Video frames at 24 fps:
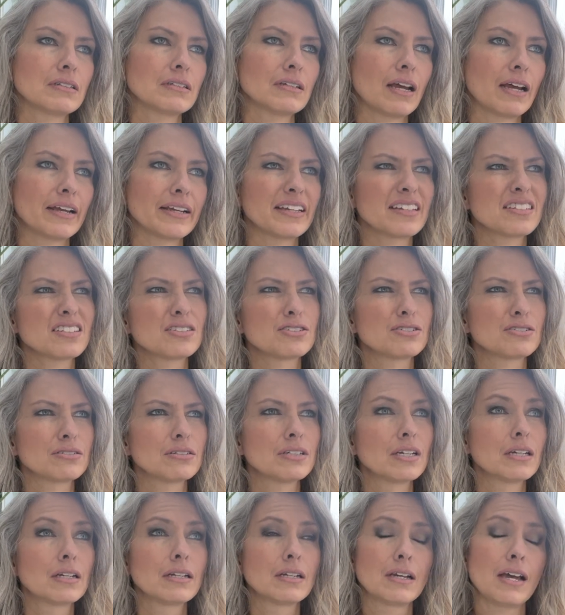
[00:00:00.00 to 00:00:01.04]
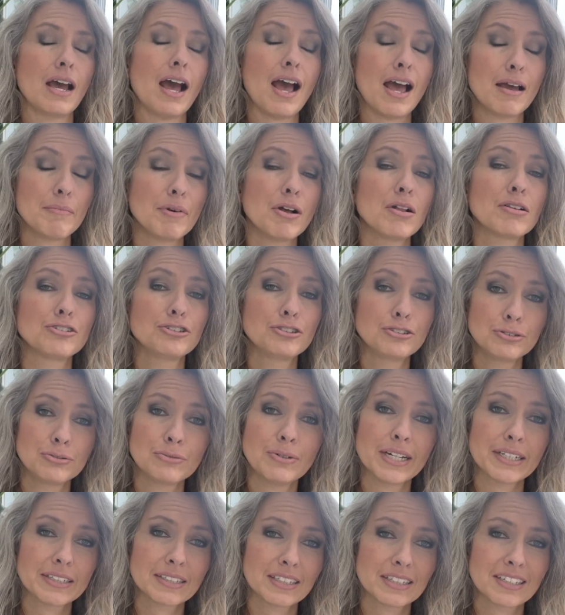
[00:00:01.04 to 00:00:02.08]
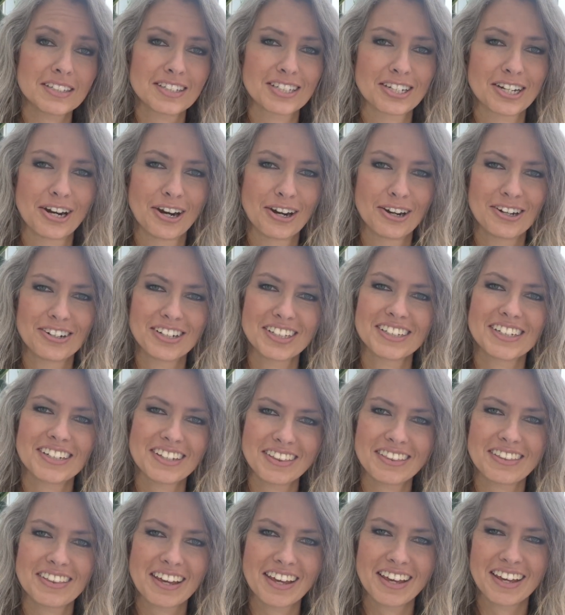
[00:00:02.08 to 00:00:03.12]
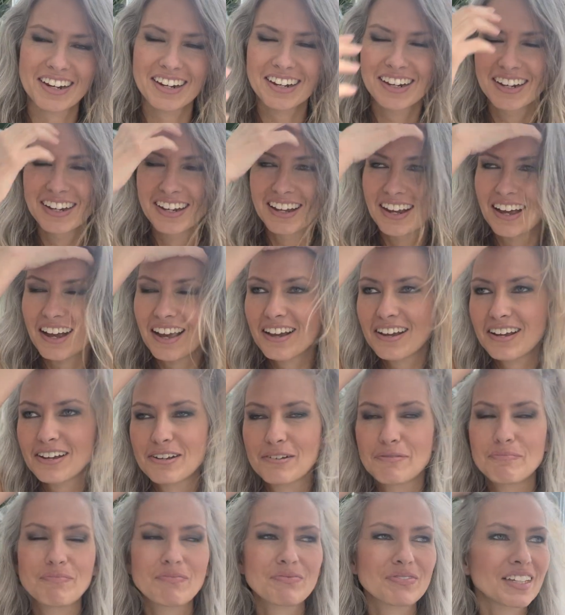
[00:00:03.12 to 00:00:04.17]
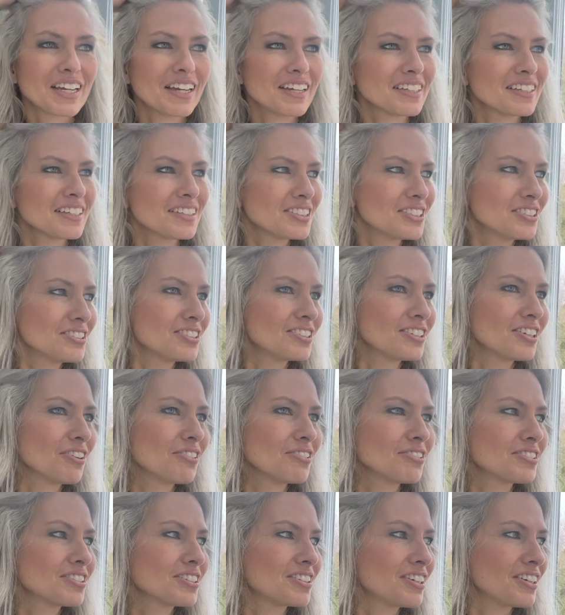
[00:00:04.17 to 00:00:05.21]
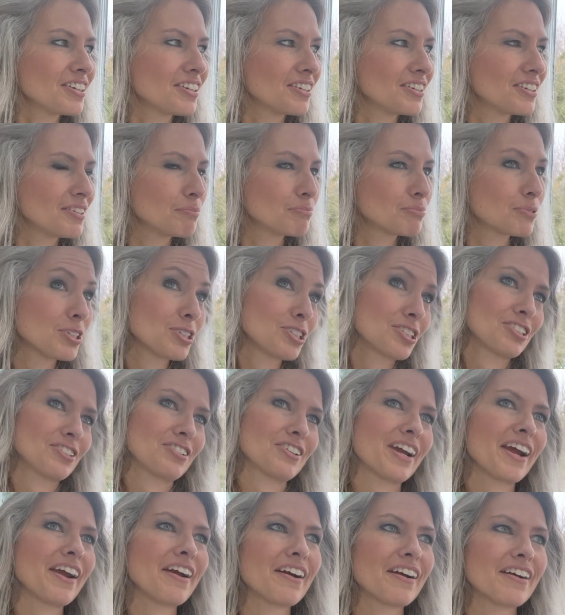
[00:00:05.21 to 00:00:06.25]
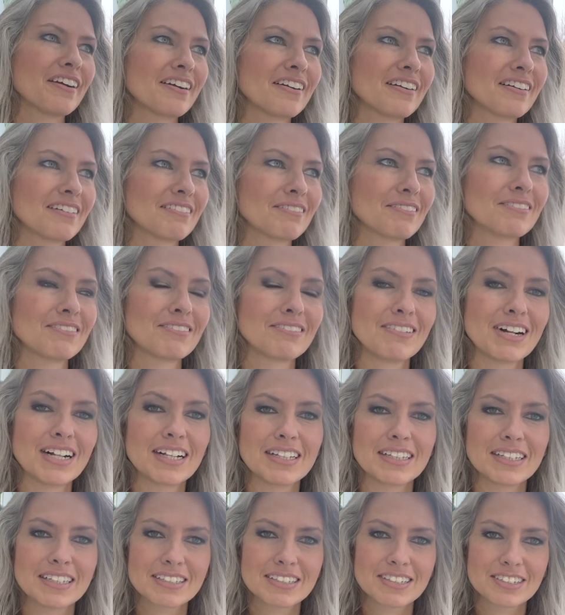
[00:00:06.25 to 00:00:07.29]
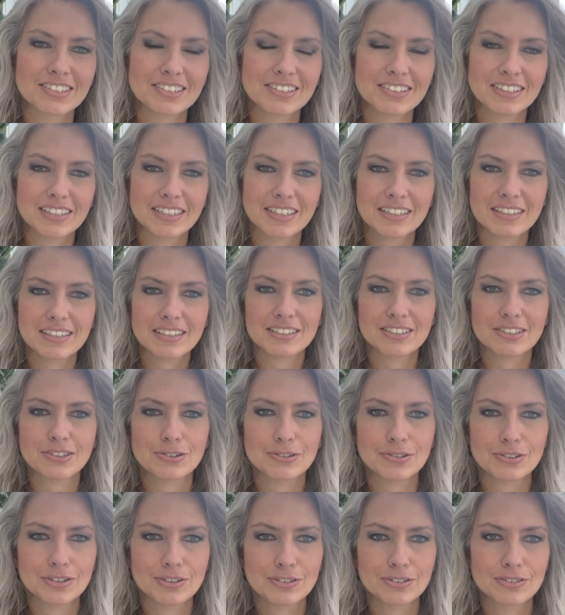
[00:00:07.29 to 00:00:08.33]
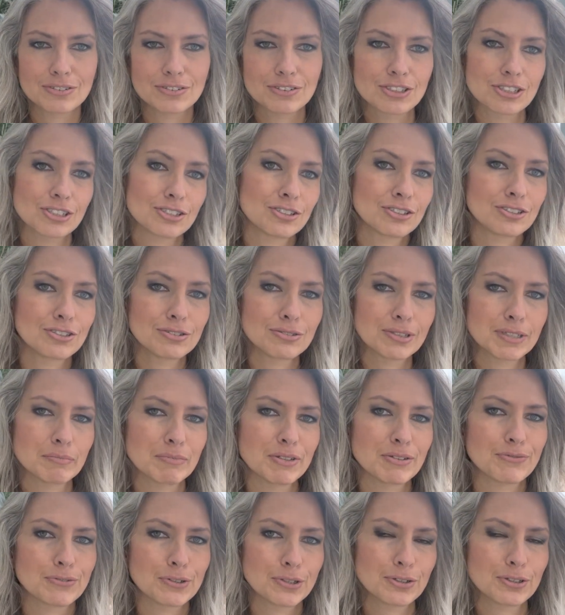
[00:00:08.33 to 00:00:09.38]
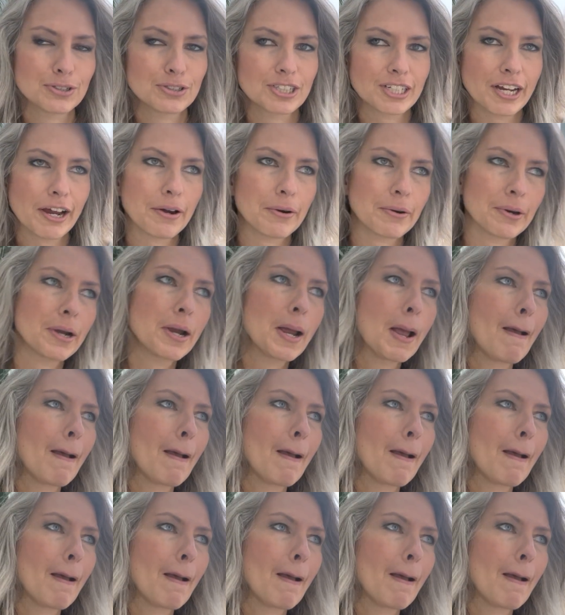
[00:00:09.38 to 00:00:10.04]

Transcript: I guess I'm all new at this curly thing. I guess you don't brush your hair while it's curly, so you just do it before you shower.